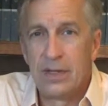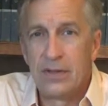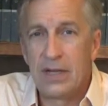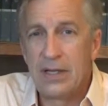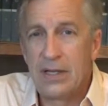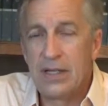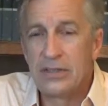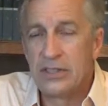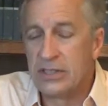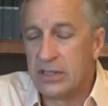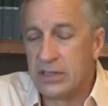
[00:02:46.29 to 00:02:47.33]
The idea
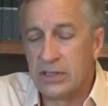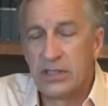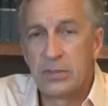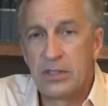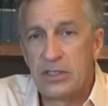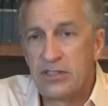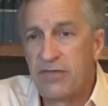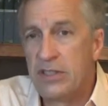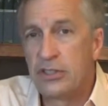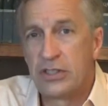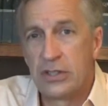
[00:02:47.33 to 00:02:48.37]
is that until somebody's
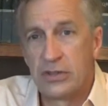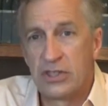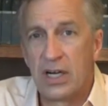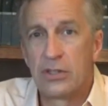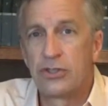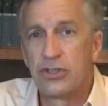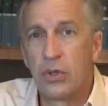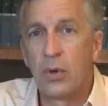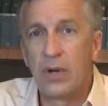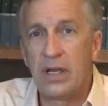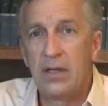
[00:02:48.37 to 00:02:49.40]
finished their entire
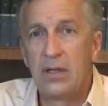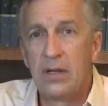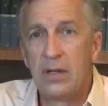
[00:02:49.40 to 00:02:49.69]
story,